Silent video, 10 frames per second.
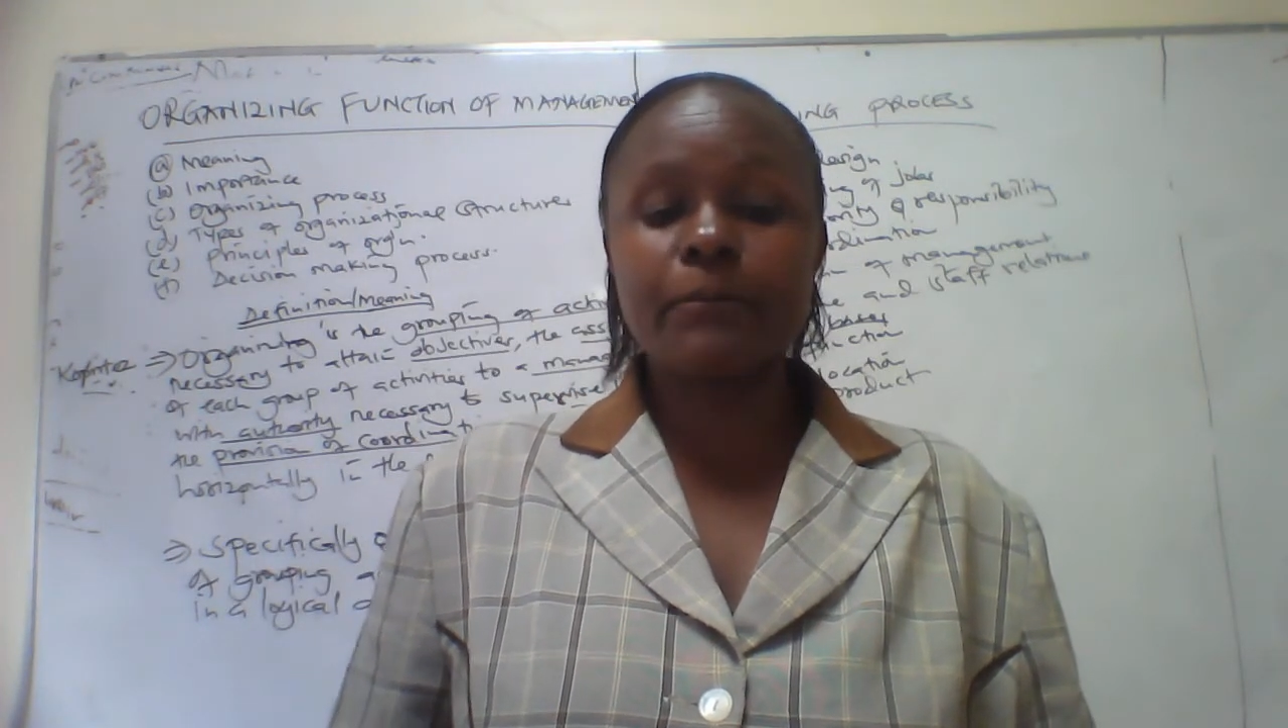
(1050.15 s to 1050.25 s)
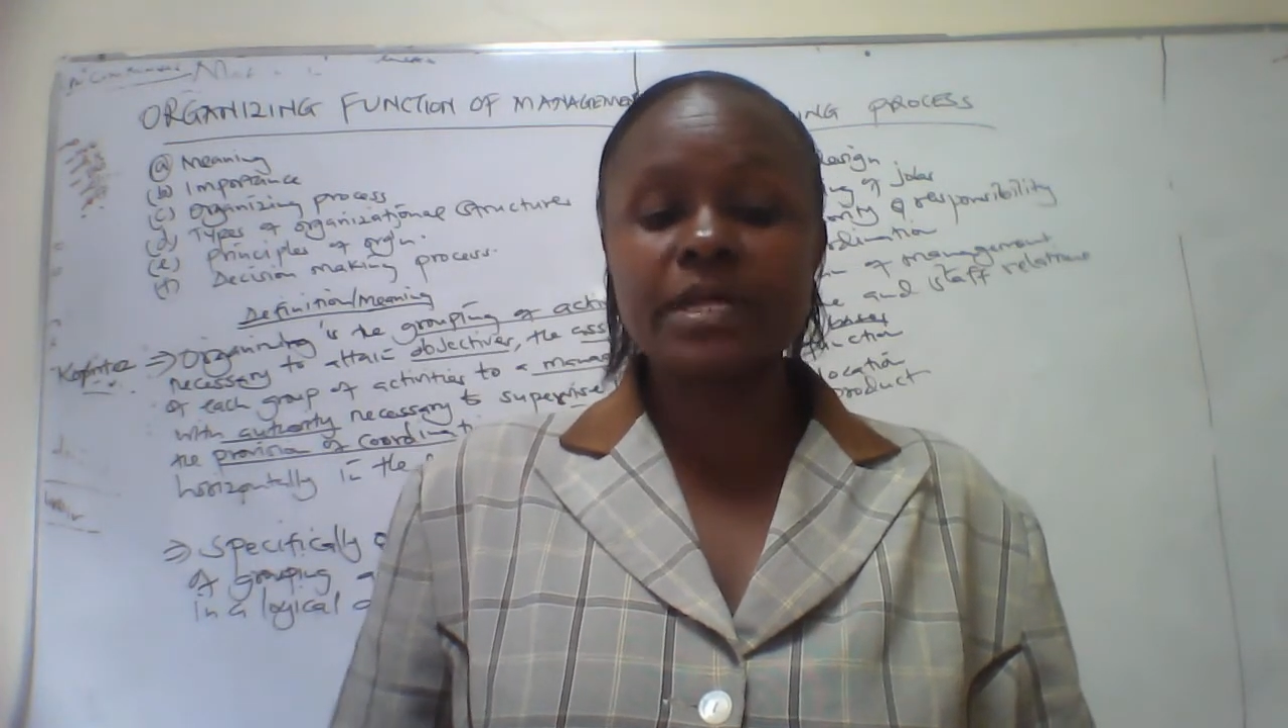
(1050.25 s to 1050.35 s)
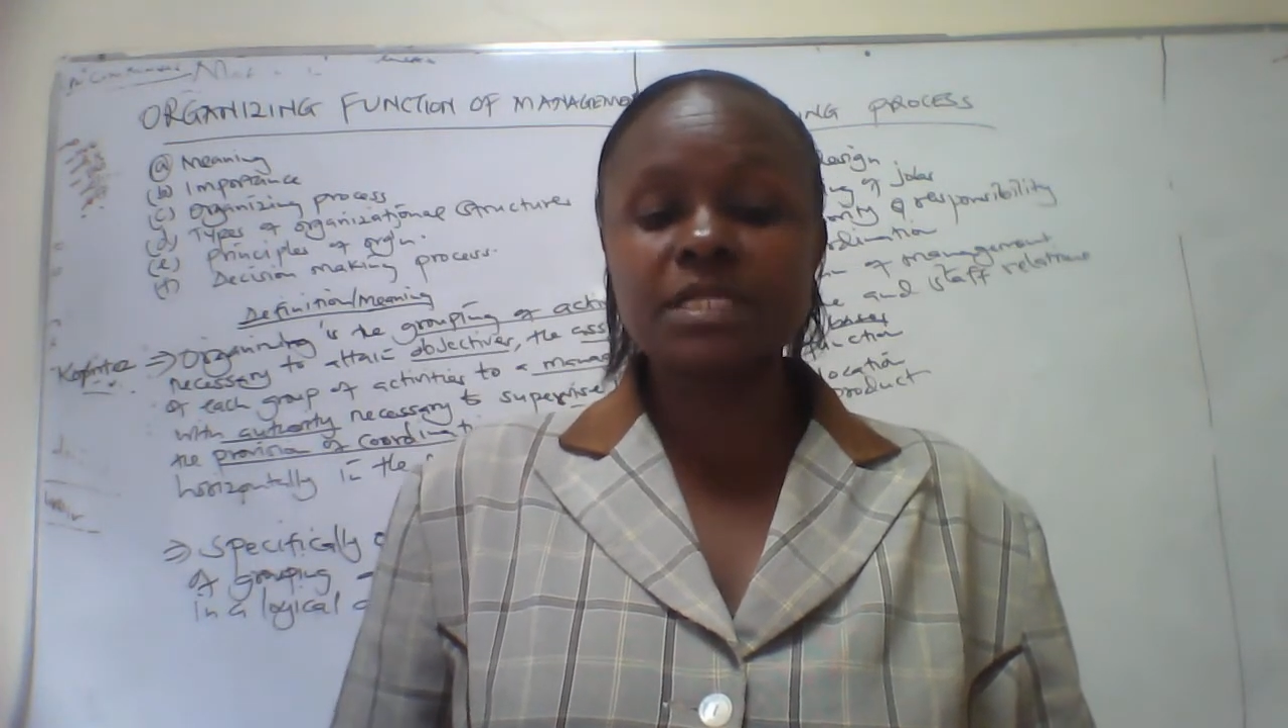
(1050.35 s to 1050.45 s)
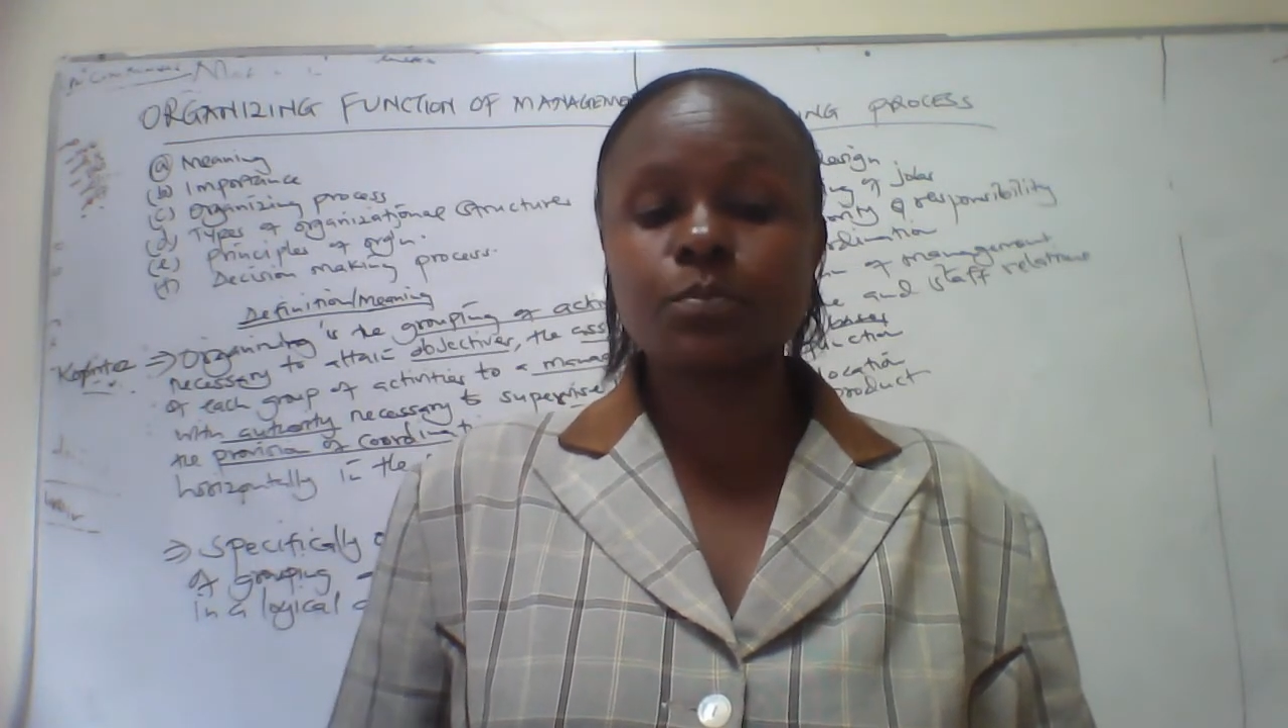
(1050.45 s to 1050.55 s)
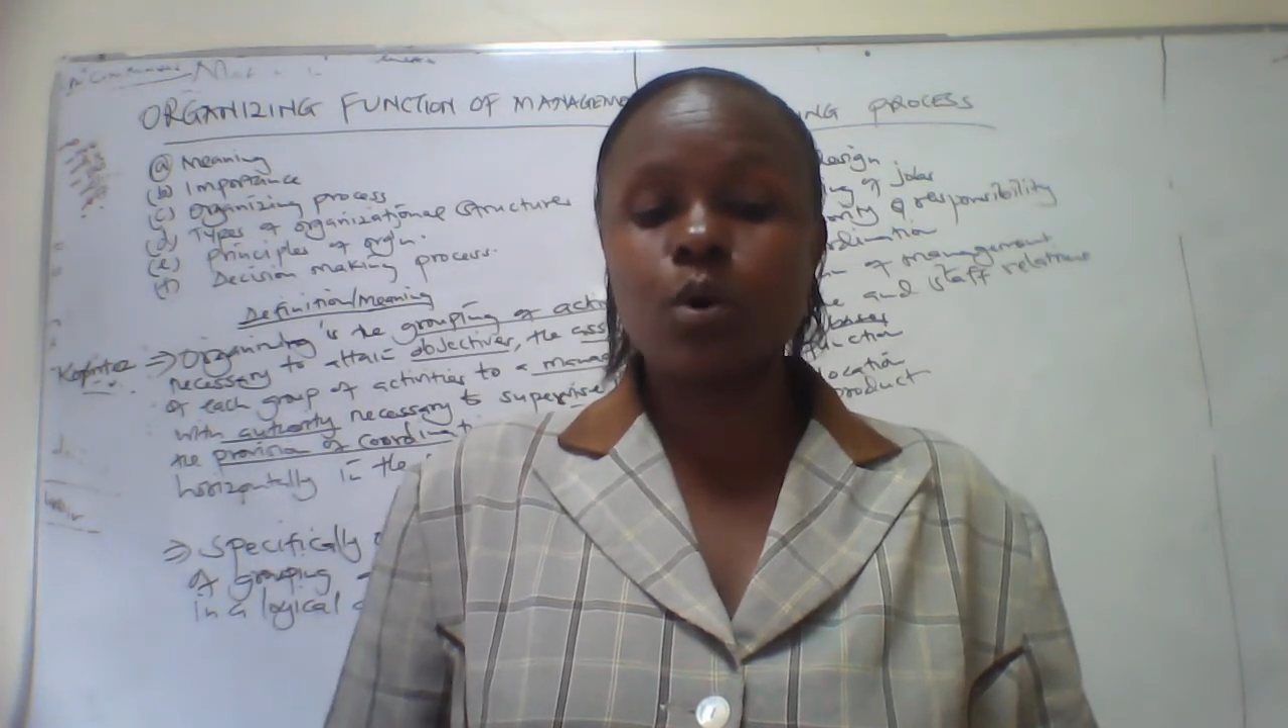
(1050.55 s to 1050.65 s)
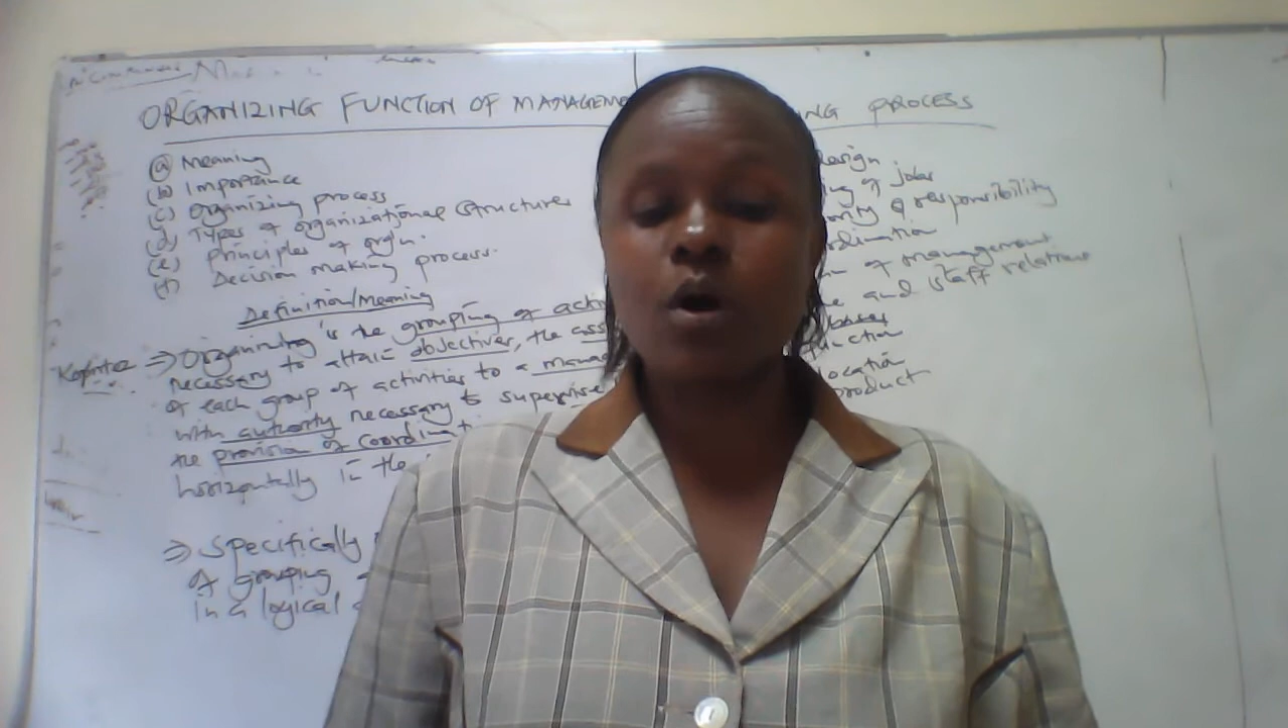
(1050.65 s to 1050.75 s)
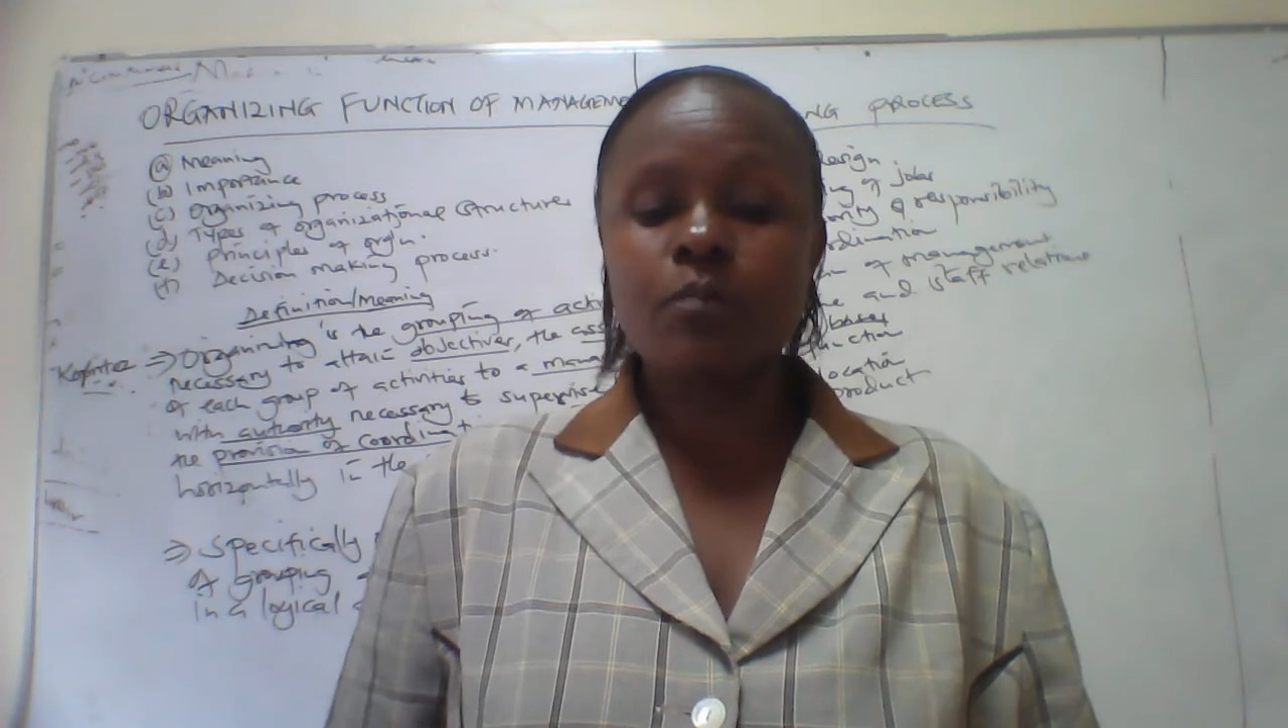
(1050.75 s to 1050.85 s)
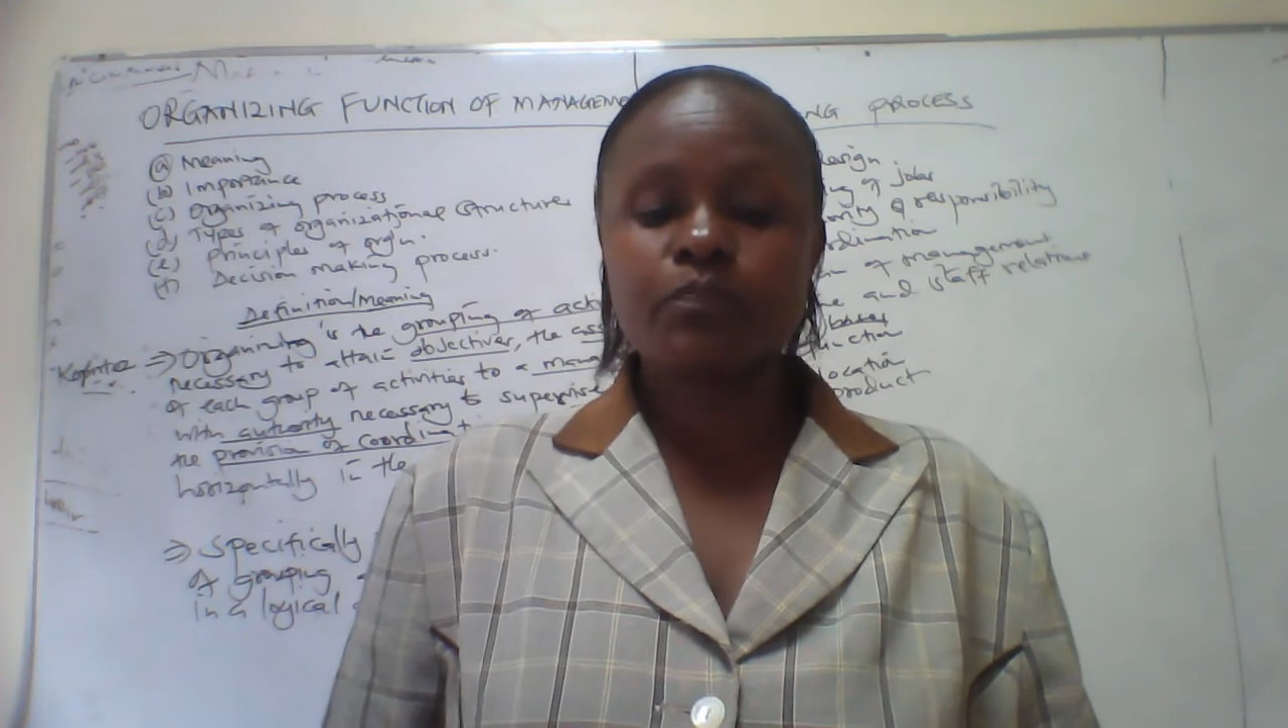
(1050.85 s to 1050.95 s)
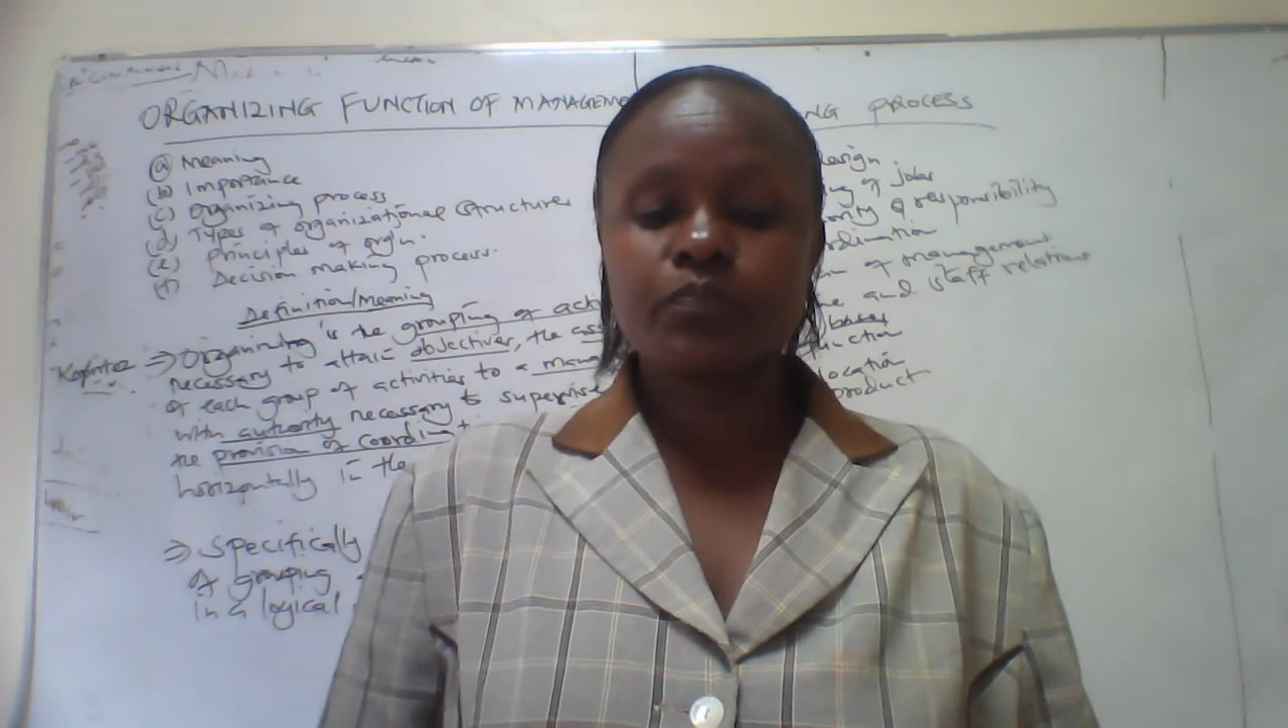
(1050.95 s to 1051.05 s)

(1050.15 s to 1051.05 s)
principle.